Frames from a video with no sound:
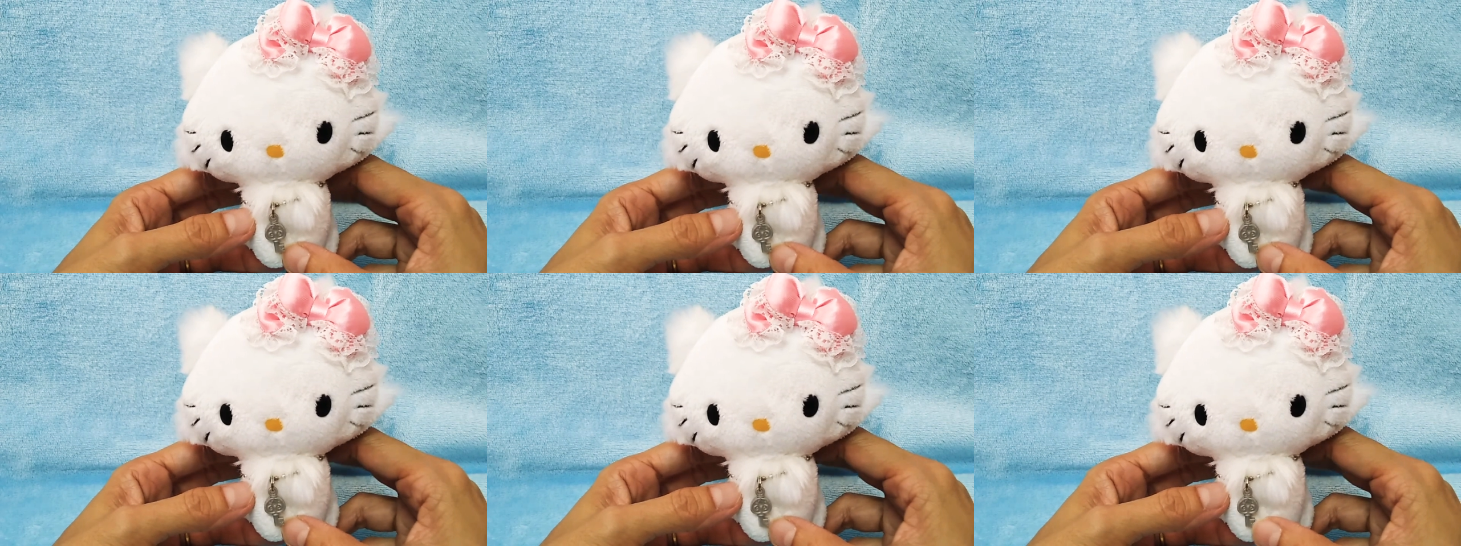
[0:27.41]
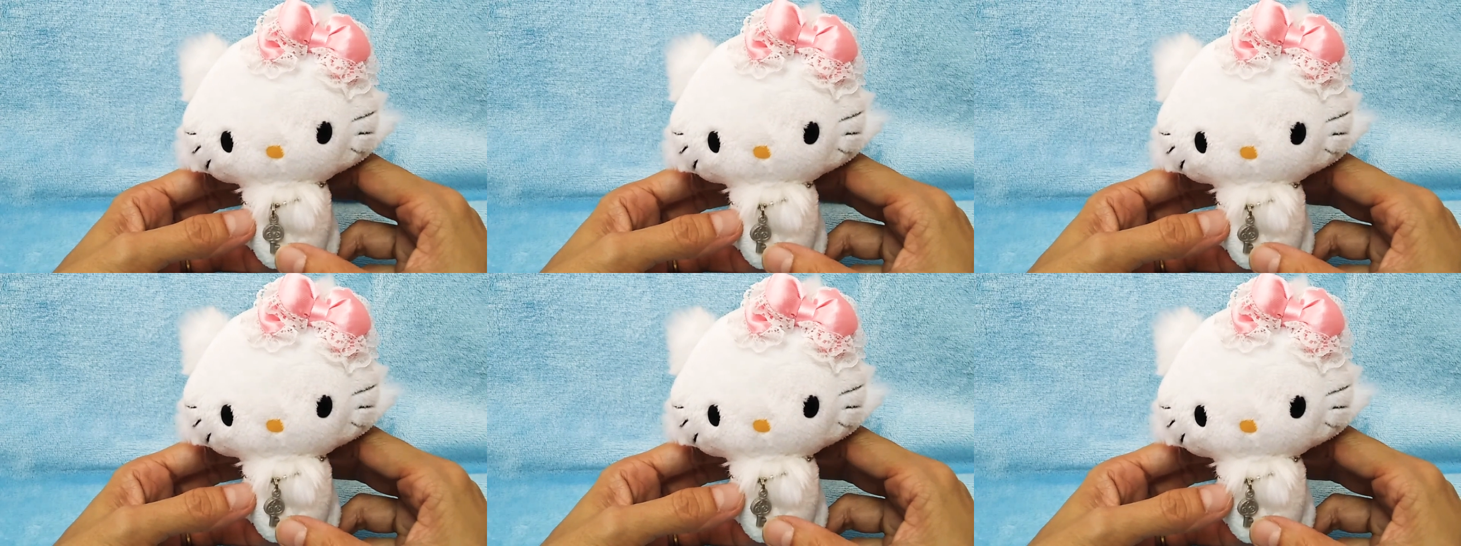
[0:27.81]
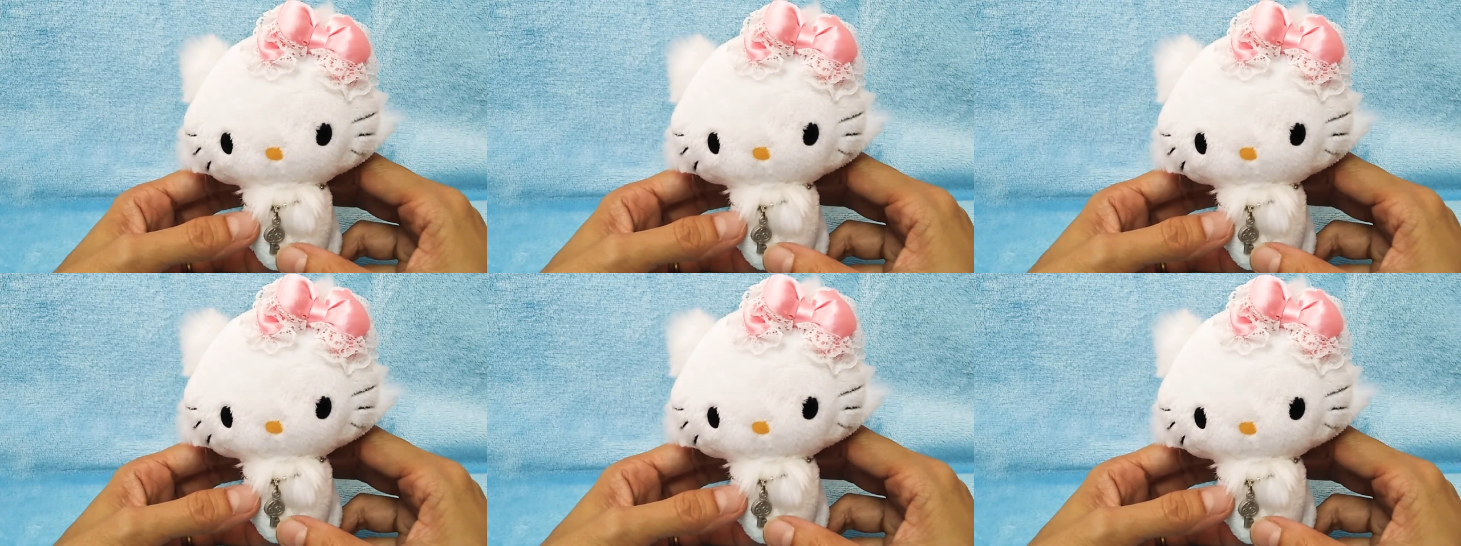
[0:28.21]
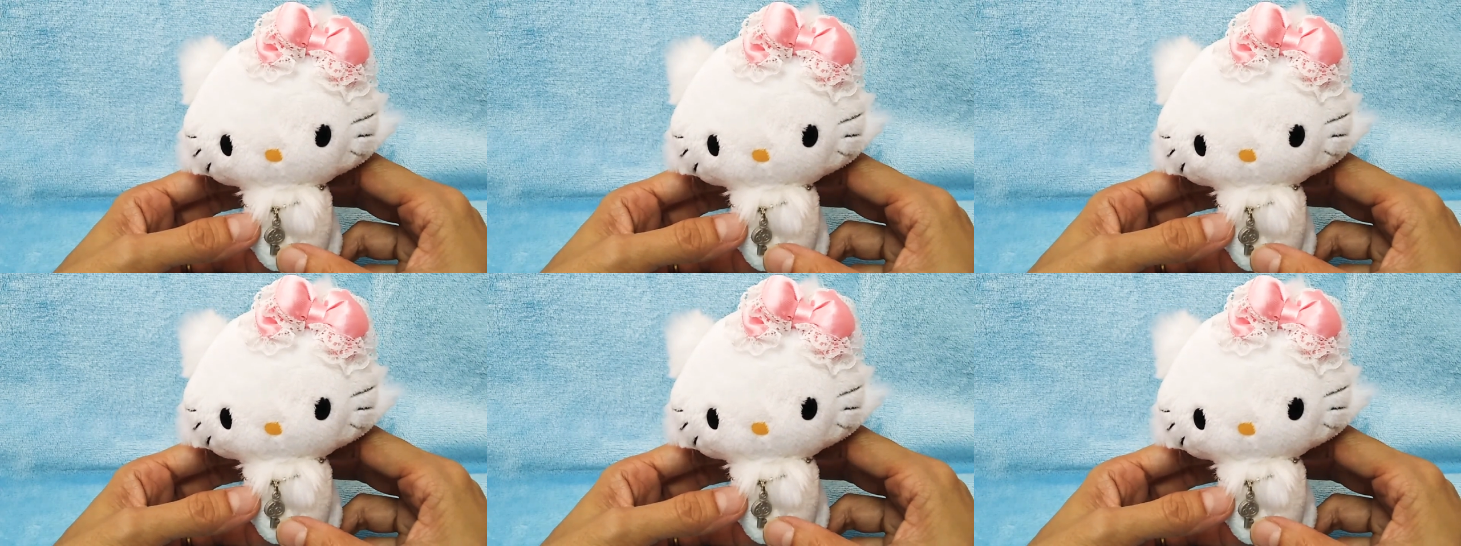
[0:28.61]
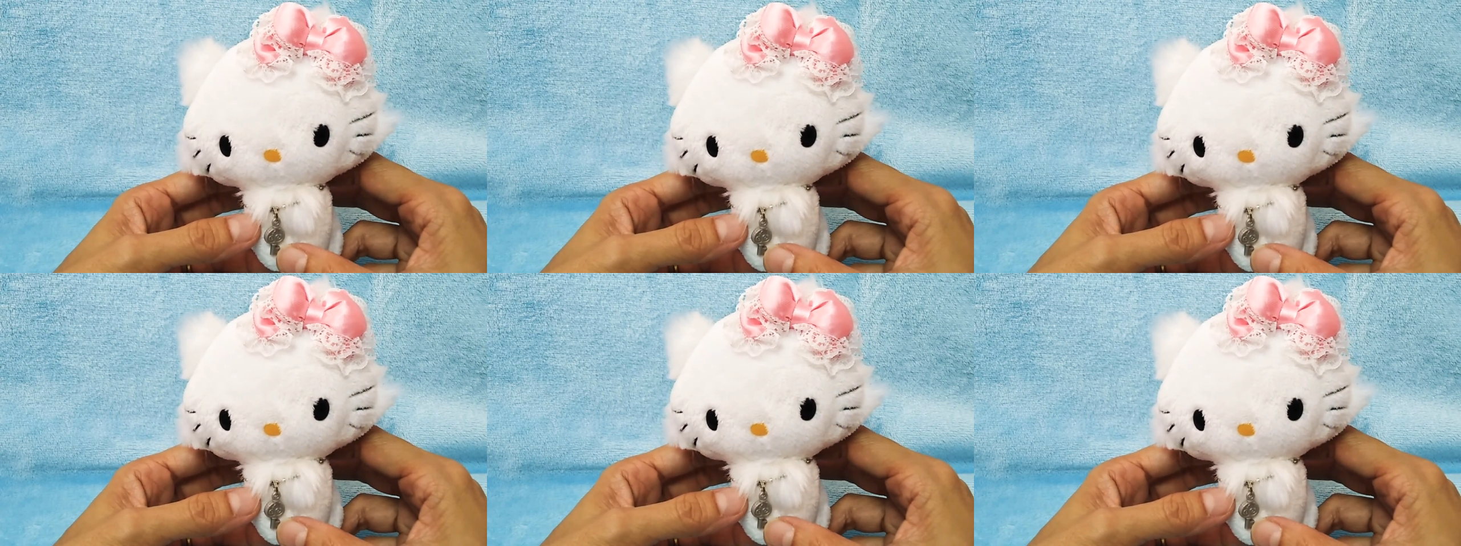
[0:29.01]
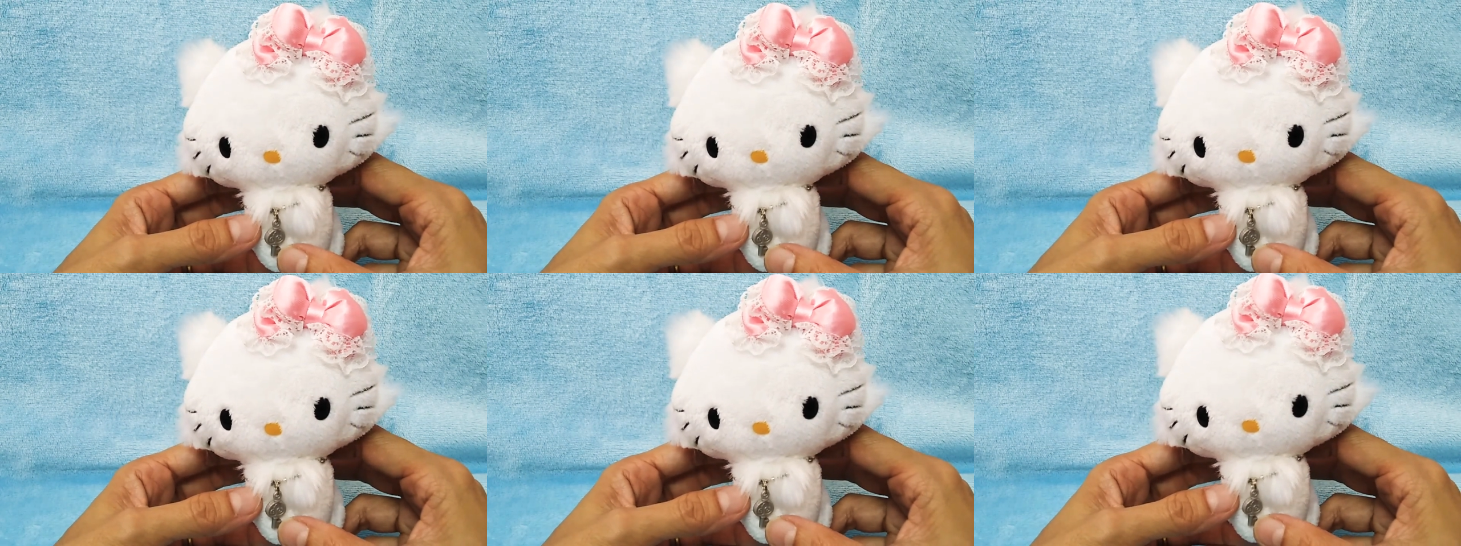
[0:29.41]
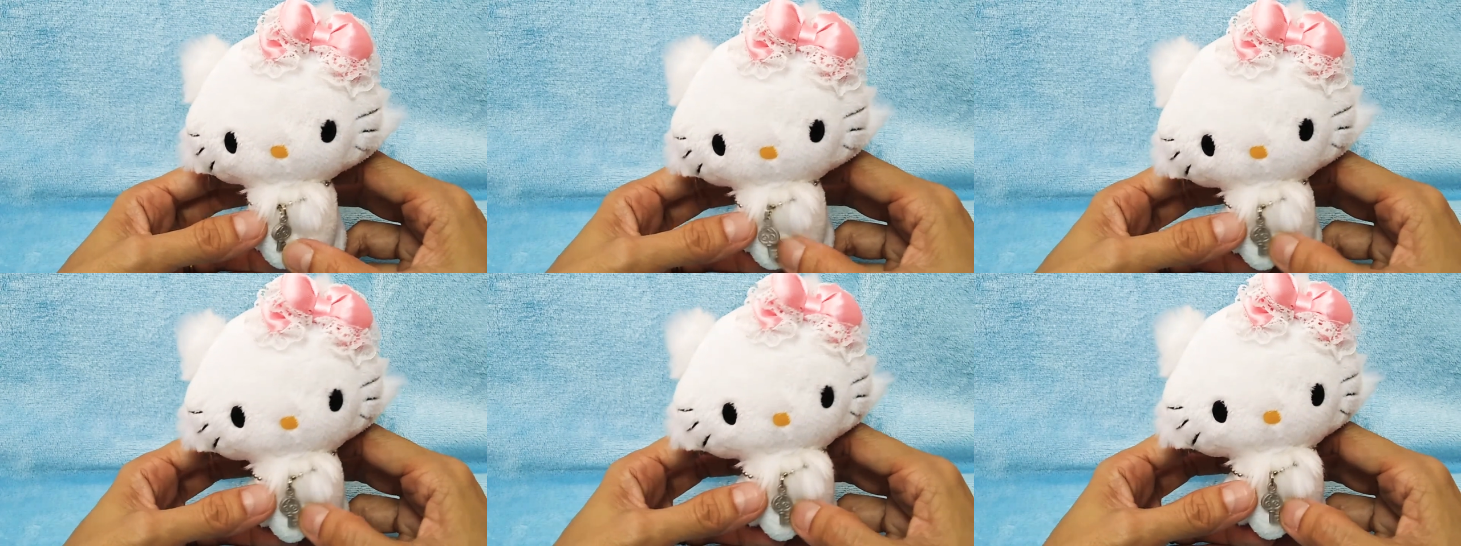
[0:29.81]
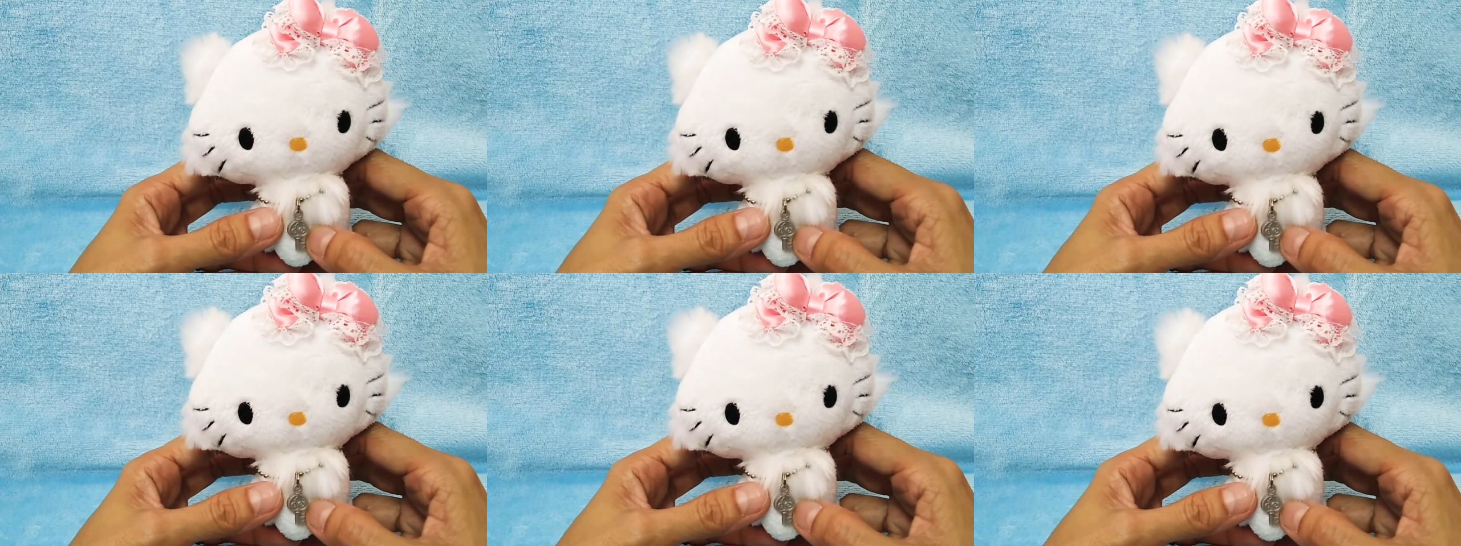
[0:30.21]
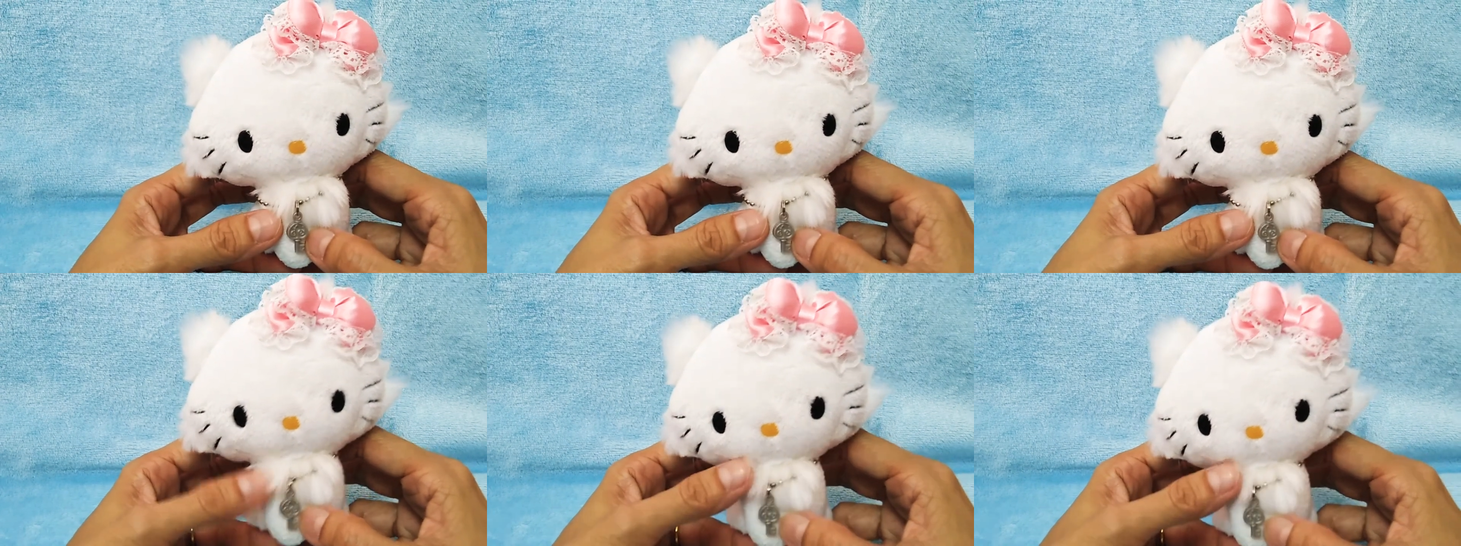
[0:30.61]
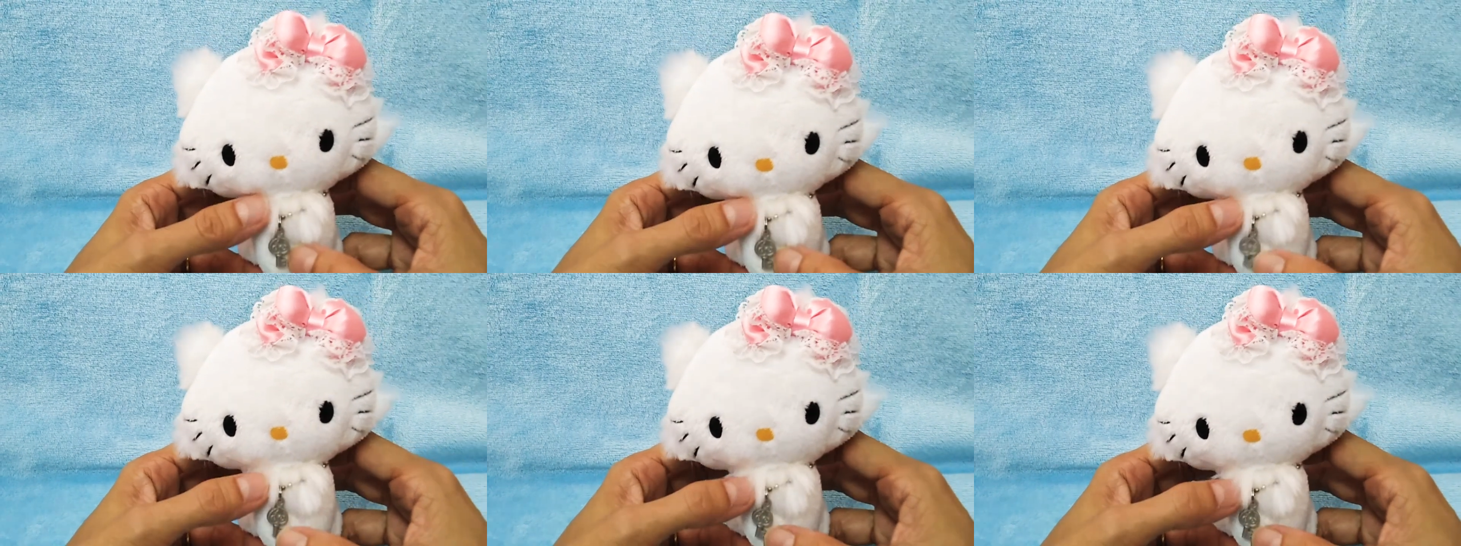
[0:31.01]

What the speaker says: (no speaker visible)